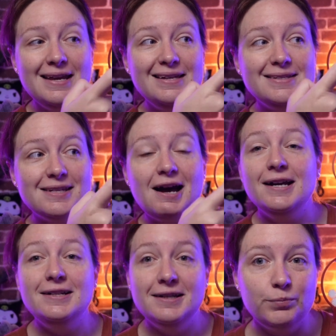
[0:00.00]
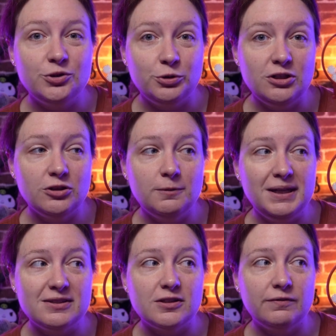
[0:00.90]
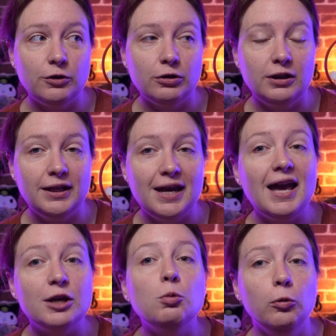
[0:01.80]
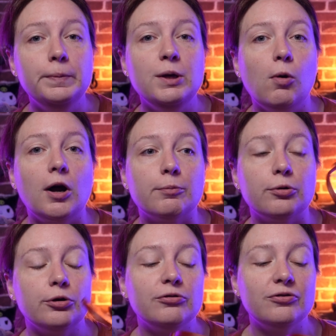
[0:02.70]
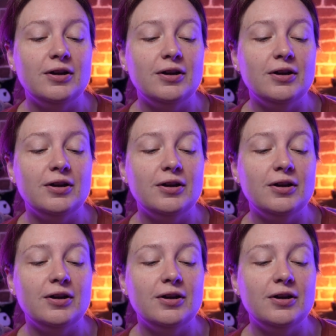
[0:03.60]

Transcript: inside between the pieces of acrylic and it will be waterproof.